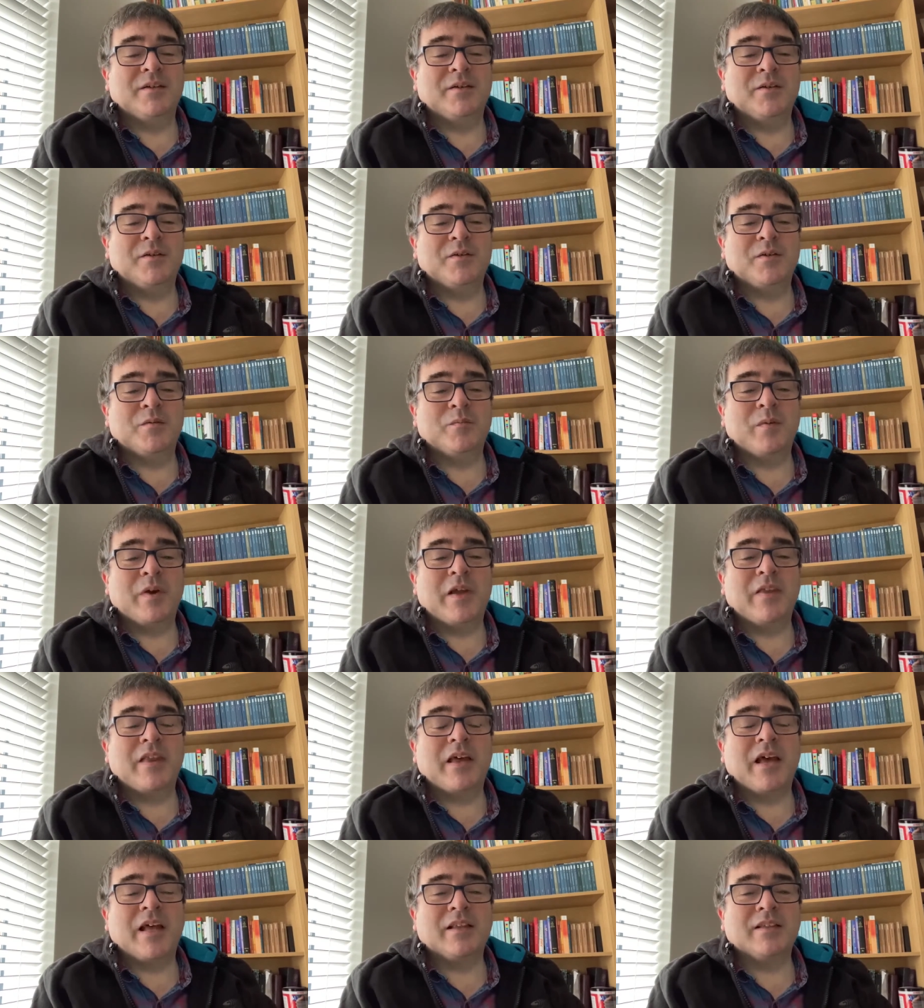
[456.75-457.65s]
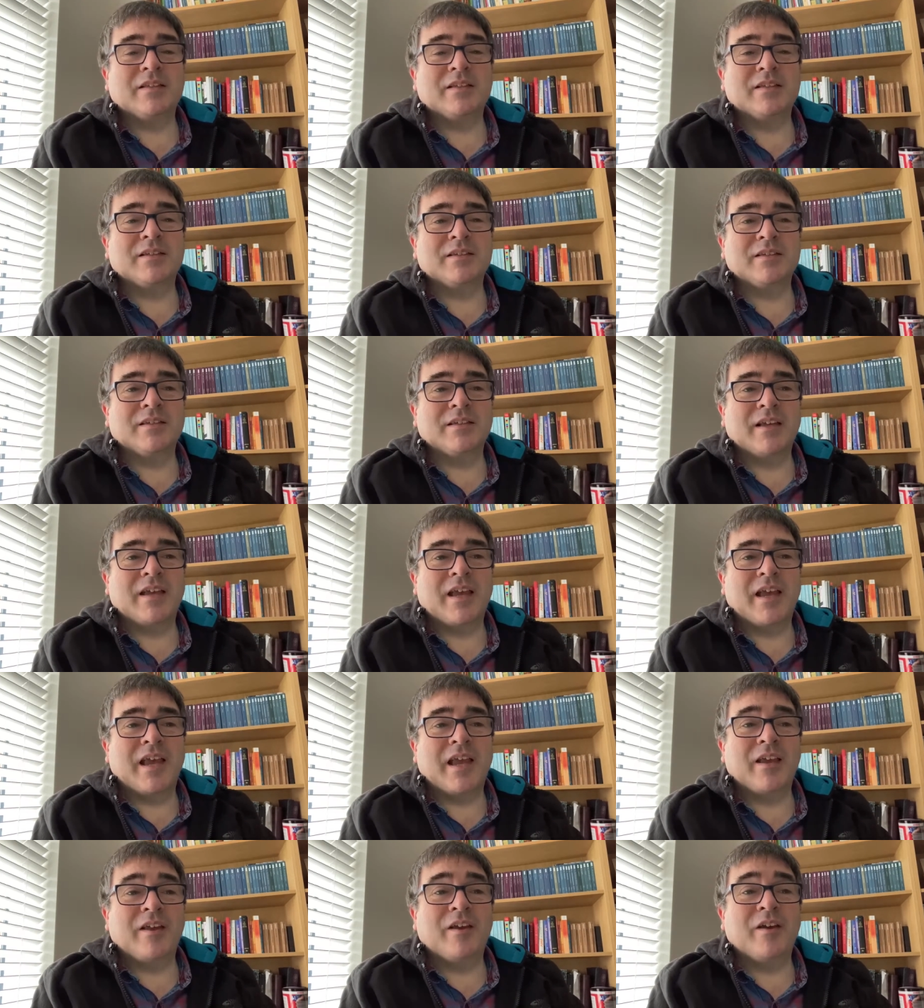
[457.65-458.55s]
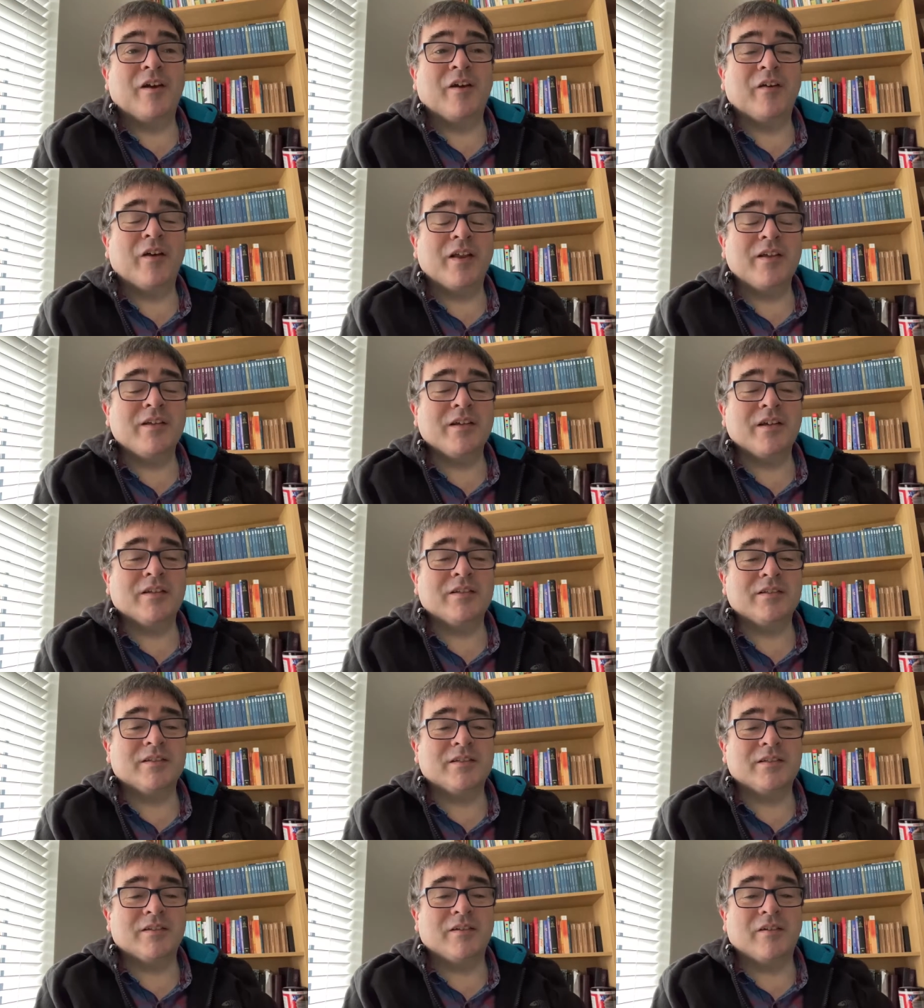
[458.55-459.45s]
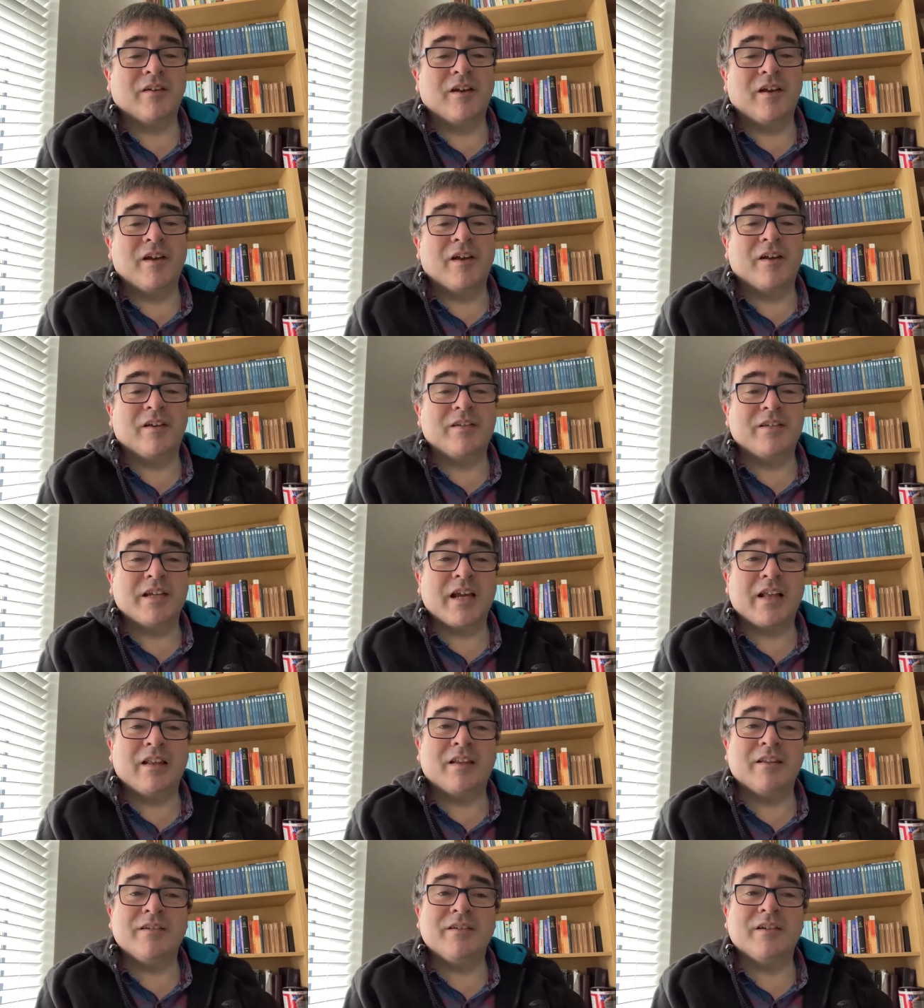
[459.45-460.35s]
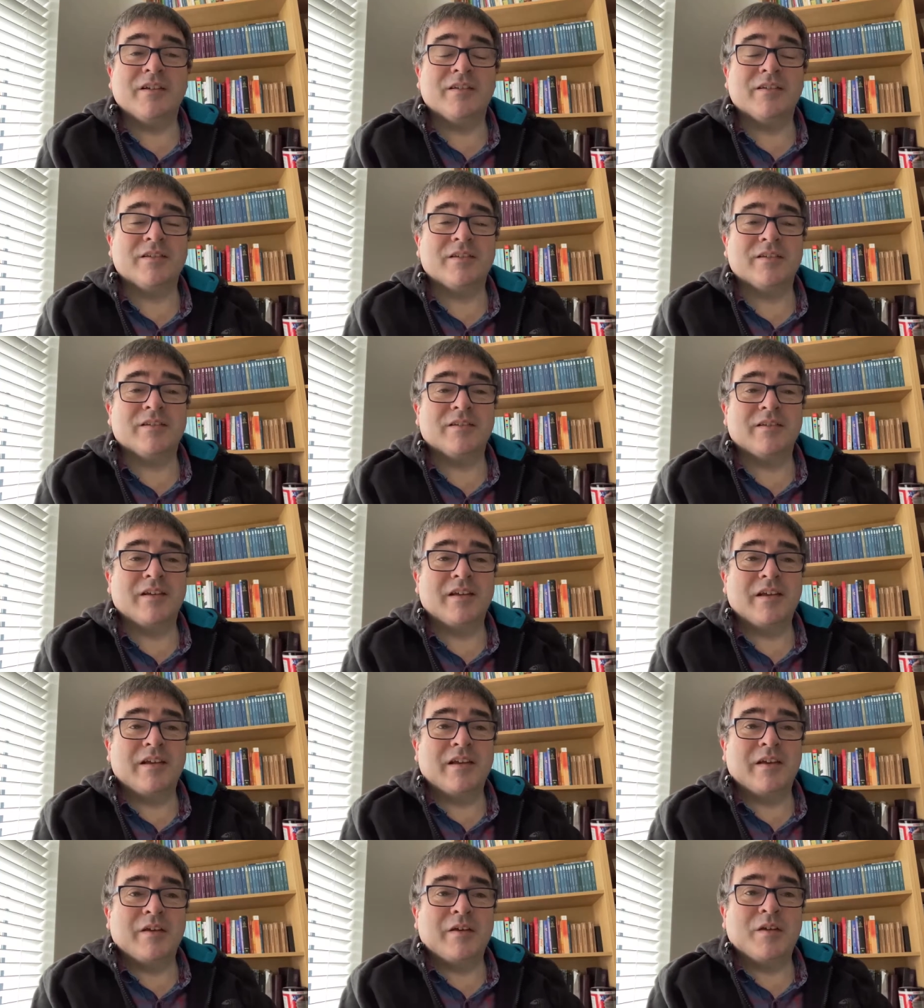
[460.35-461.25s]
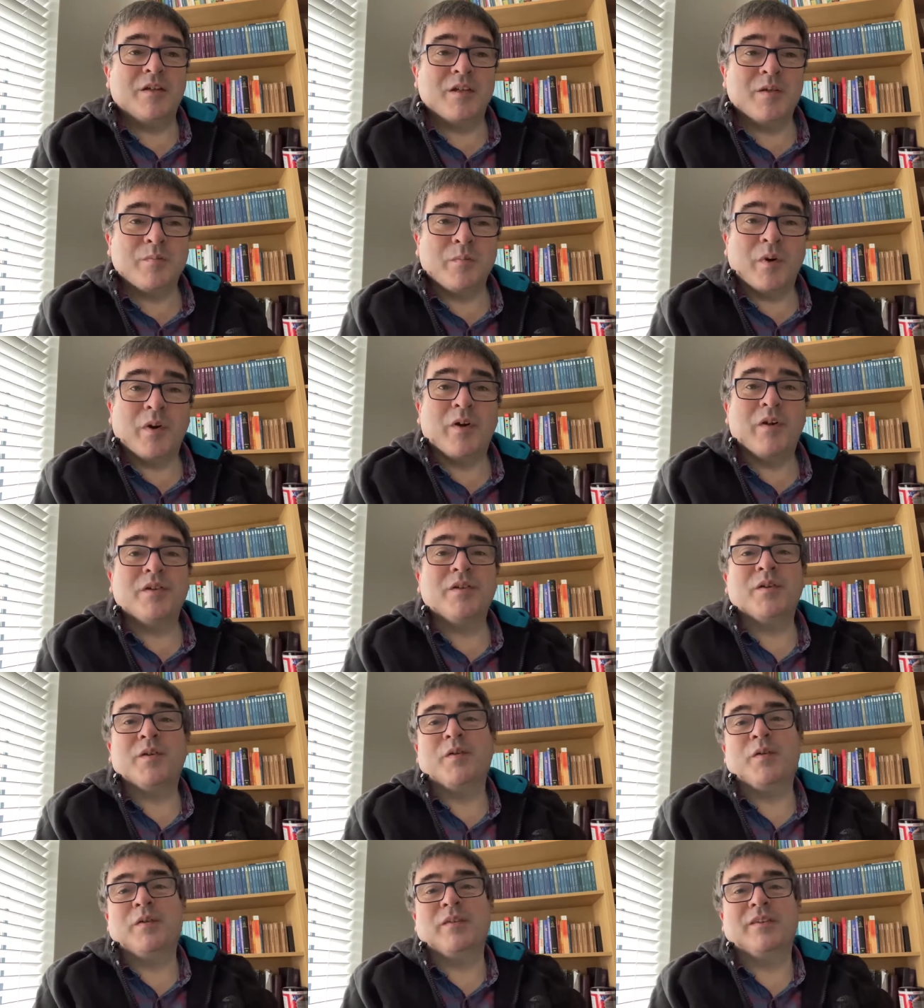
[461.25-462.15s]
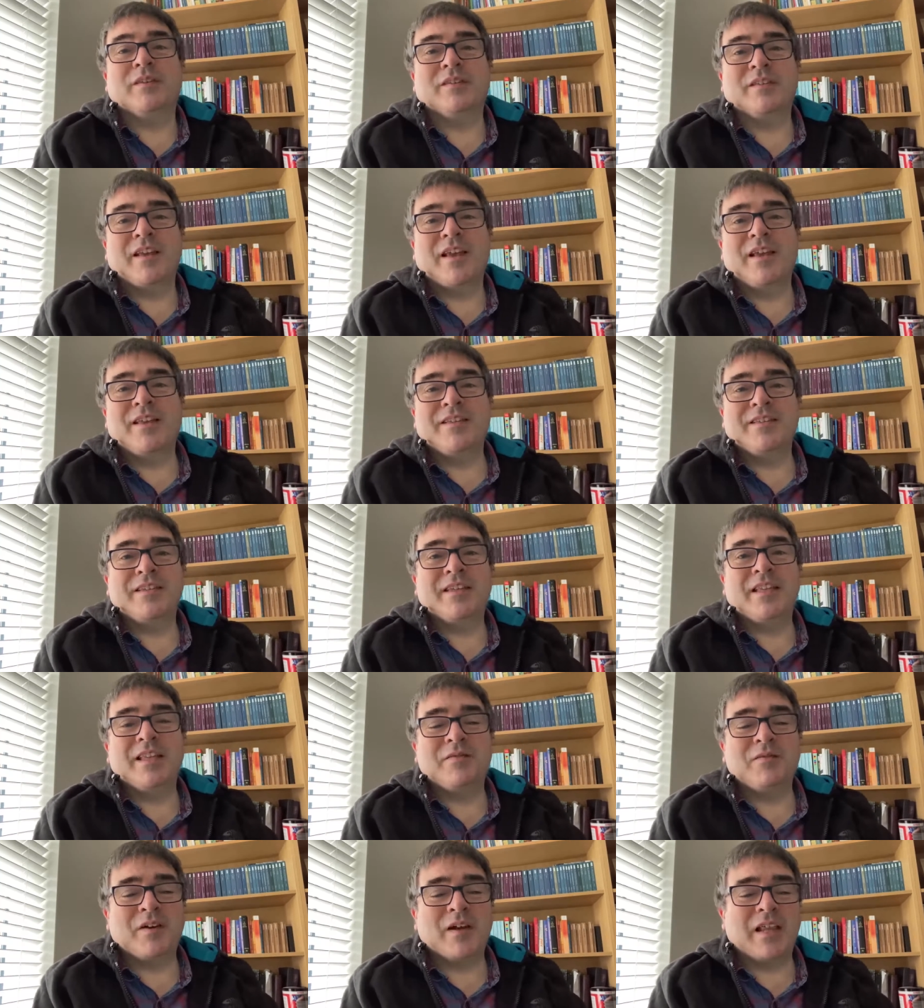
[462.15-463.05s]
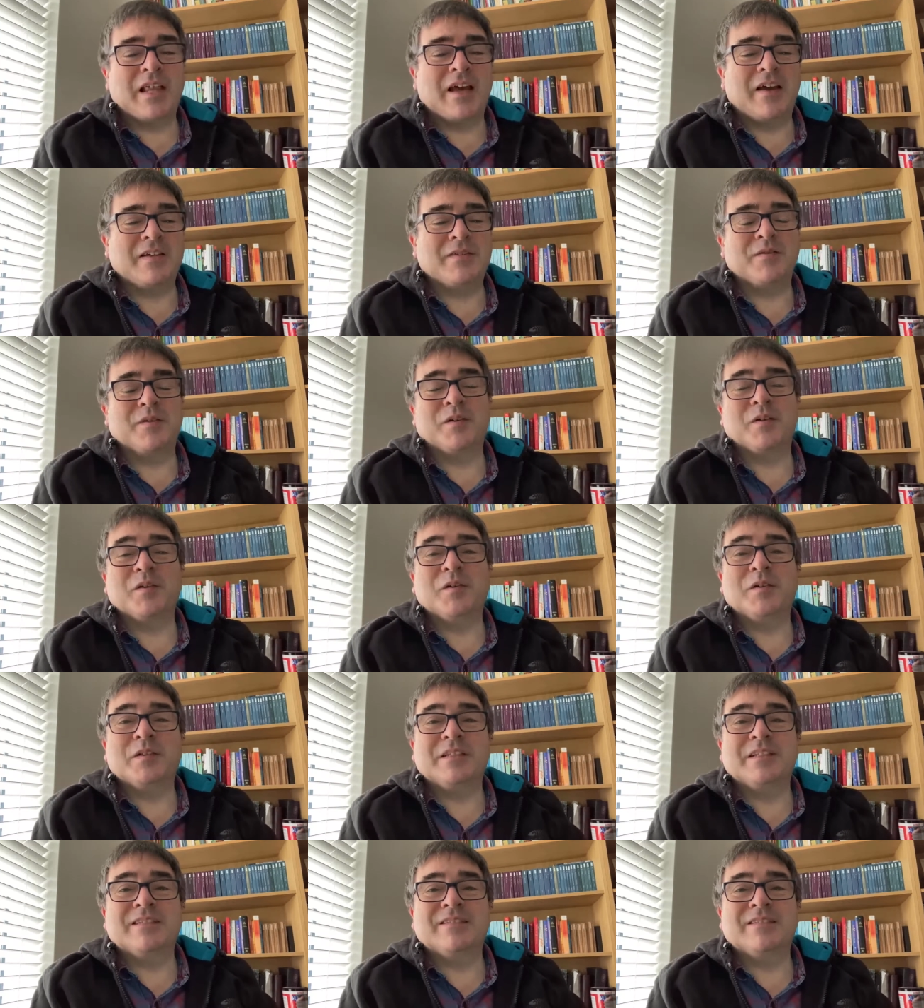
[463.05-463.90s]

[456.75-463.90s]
So may that encourage us, challenge us, spur us on to live our lives for God.